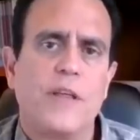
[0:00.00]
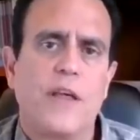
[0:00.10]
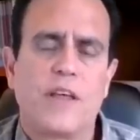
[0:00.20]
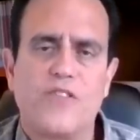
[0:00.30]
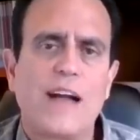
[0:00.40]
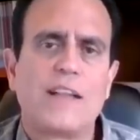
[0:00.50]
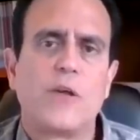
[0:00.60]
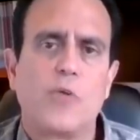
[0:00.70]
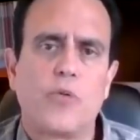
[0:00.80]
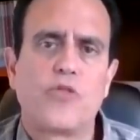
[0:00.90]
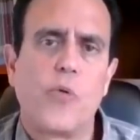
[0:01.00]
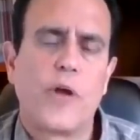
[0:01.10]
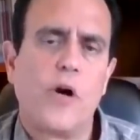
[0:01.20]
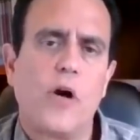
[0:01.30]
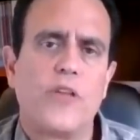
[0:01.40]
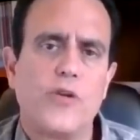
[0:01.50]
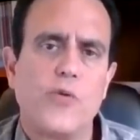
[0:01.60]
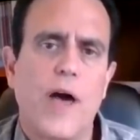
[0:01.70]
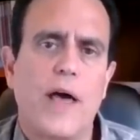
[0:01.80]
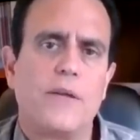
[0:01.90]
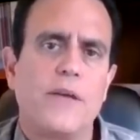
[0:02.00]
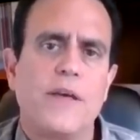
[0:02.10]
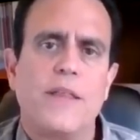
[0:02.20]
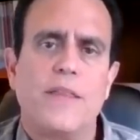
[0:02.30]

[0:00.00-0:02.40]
exactly what was going on, that you had